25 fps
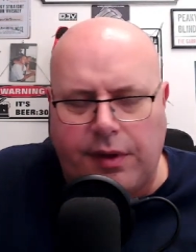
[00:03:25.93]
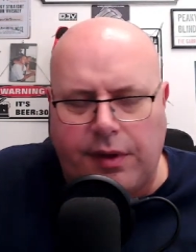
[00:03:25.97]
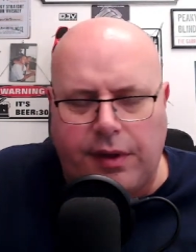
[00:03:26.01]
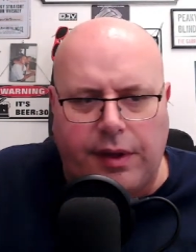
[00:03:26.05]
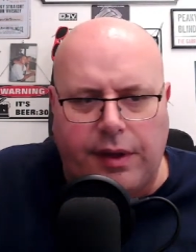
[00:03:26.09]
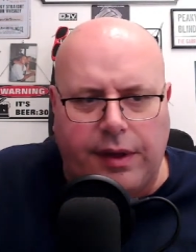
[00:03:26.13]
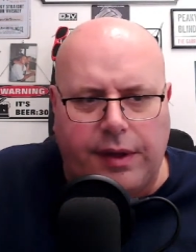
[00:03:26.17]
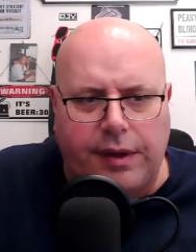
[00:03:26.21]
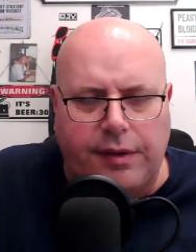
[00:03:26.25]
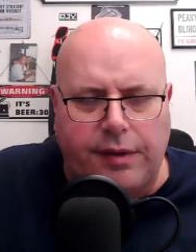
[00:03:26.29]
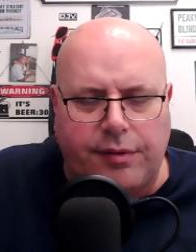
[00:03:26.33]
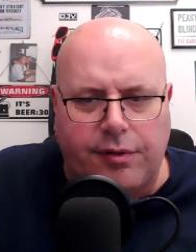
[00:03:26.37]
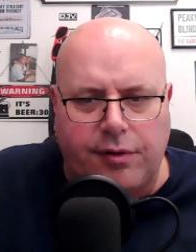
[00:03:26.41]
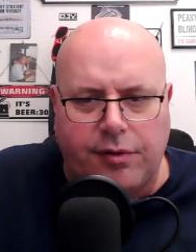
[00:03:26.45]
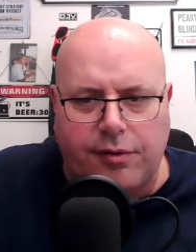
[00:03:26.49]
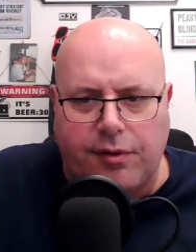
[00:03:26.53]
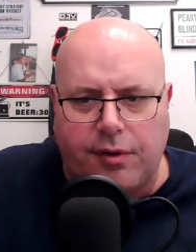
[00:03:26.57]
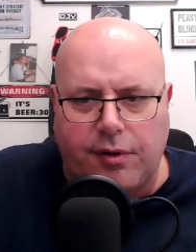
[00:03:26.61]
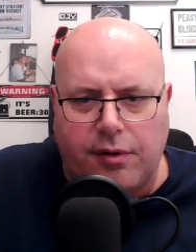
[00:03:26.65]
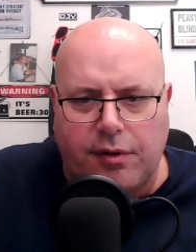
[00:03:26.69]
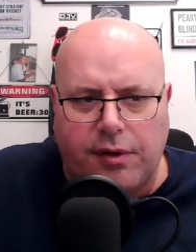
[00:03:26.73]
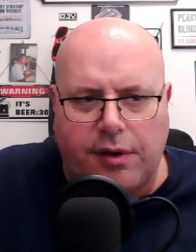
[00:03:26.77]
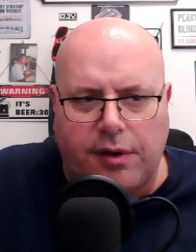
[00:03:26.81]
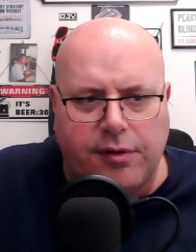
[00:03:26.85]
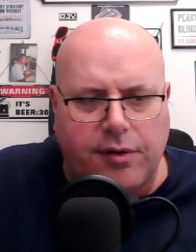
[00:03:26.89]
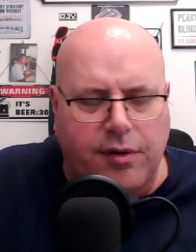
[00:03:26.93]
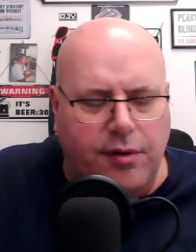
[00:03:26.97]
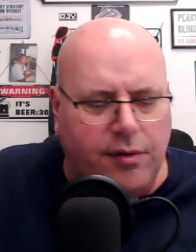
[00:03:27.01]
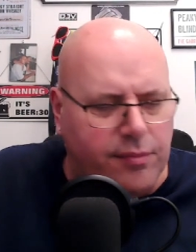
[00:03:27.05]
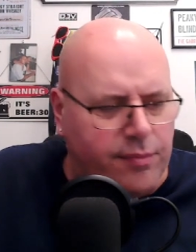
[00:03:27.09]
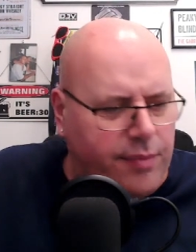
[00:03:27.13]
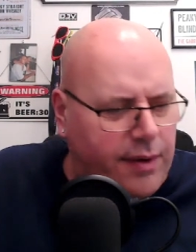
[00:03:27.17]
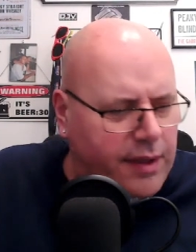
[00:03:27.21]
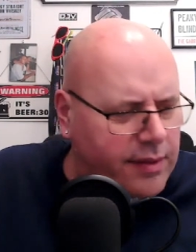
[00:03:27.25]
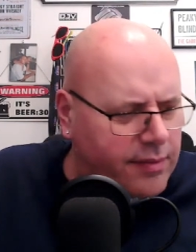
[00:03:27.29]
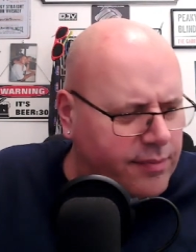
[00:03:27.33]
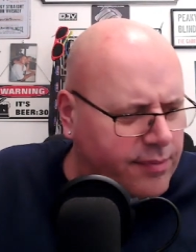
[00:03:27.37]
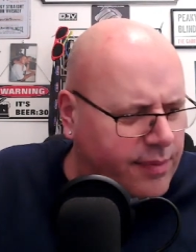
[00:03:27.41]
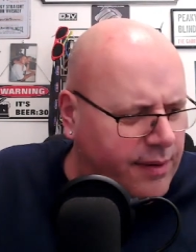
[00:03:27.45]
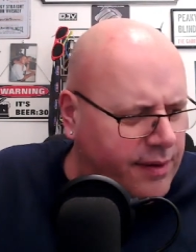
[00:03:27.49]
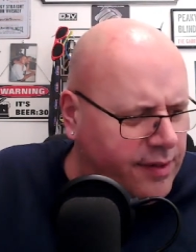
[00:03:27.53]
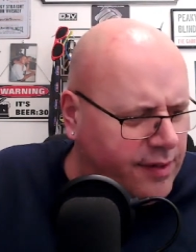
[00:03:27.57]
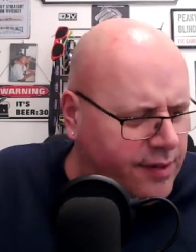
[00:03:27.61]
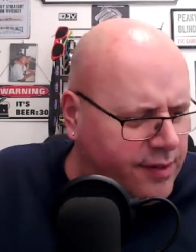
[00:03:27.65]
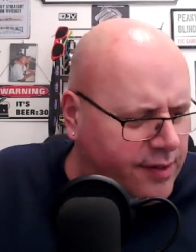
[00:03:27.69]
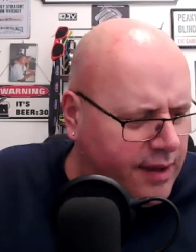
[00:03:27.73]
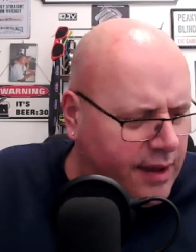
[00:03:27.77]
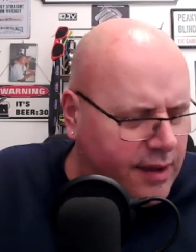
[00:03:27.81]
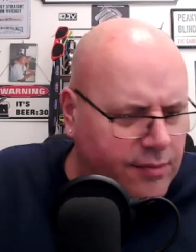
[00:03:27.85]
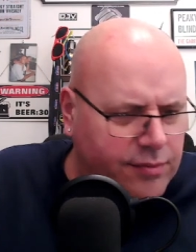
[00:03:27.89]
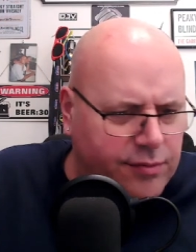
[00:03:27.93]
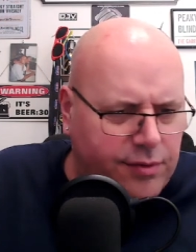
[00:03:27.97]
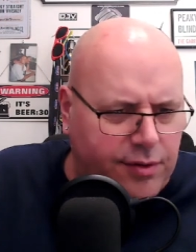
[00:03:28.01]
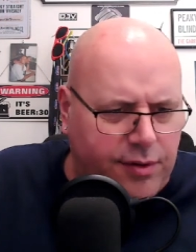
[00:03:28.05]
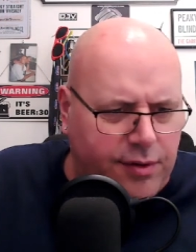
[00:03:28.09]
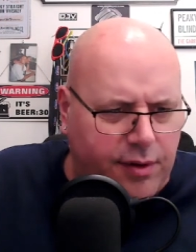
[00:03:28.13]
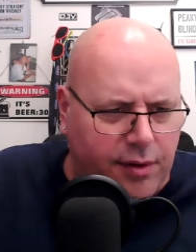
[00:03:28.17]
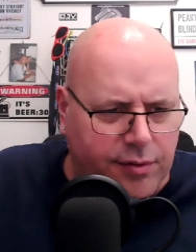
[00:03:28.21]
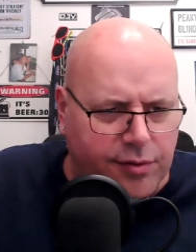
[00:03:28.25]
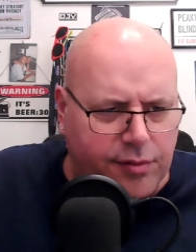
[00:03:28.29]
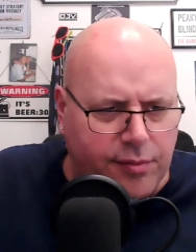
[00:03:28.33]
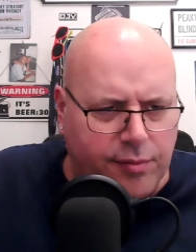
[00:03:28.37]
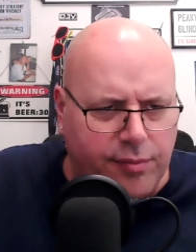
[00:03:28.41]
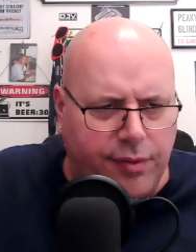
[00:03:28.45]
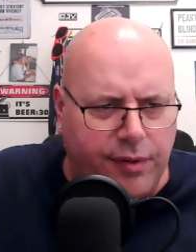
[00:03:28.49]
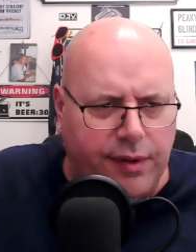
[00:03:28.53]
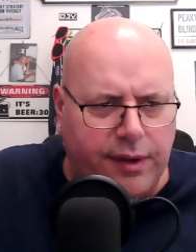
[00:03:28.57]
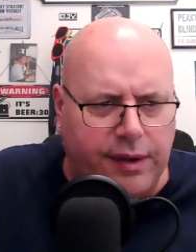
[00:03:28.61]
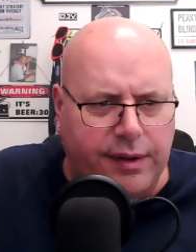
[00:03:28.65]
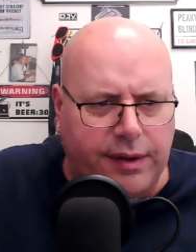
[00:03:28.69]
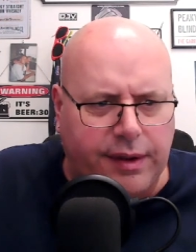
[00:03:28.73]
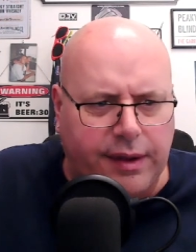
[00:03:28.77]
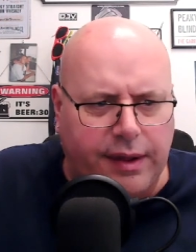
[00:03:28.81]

It's called Ben Sounds something,